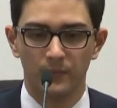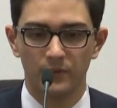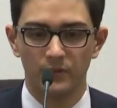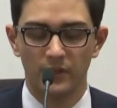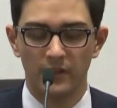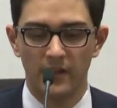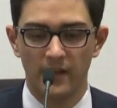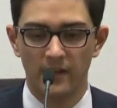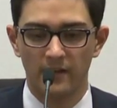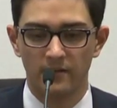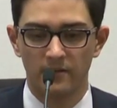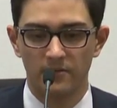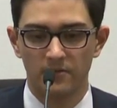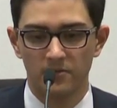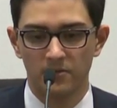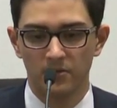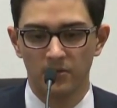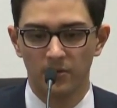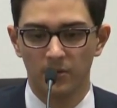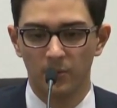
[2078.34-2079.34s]
And then
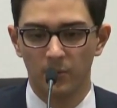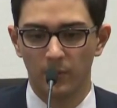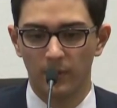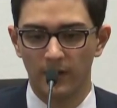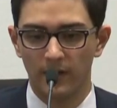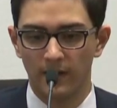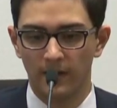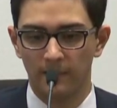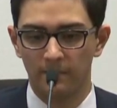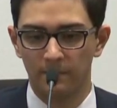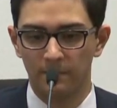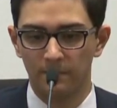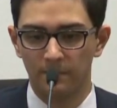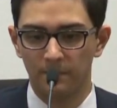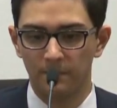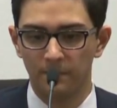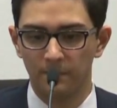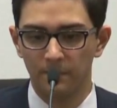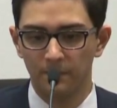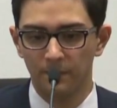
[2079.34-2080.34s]
when
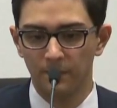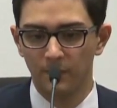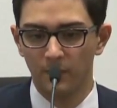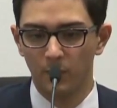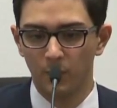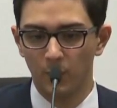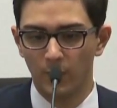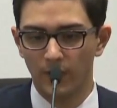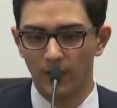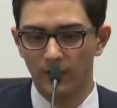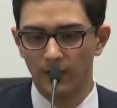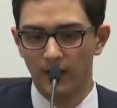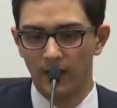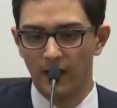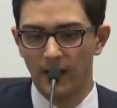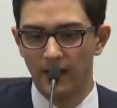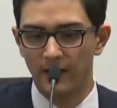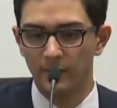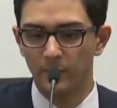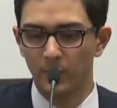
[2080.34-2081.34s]

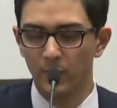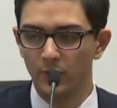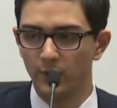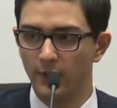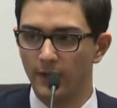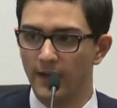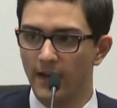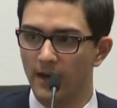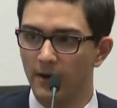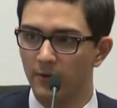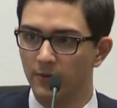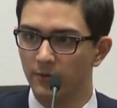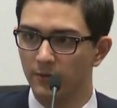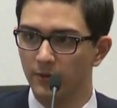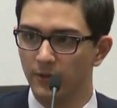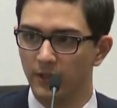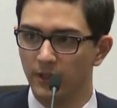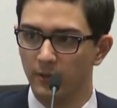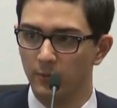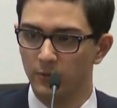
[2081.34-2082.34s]
I had to pull it out,
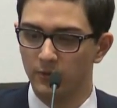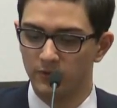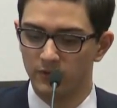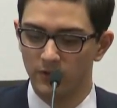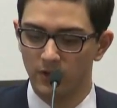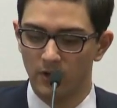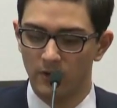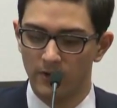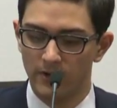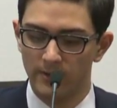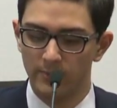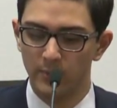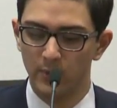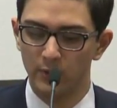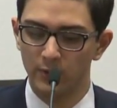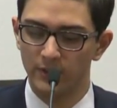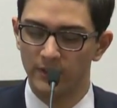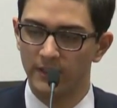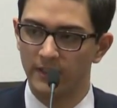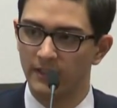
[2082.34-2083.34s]
he was already
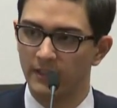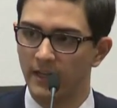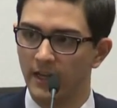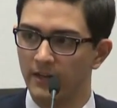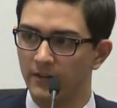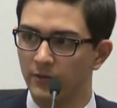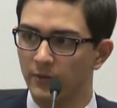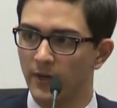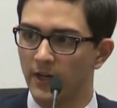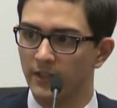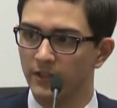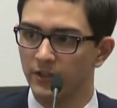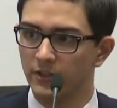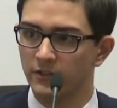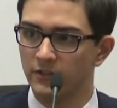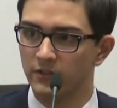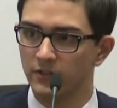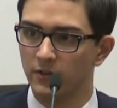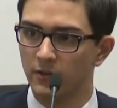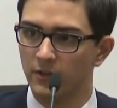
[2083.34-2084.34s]
pulling in that
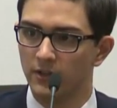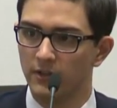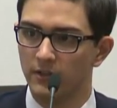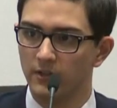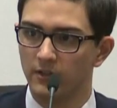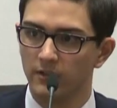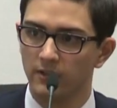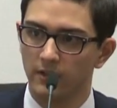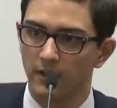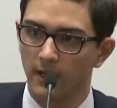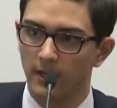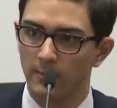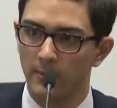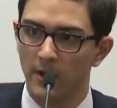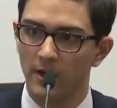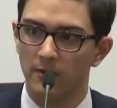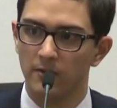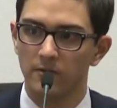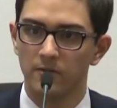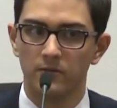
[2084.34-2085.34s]
direction, so it came
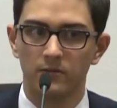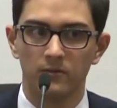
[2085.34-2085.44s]
out.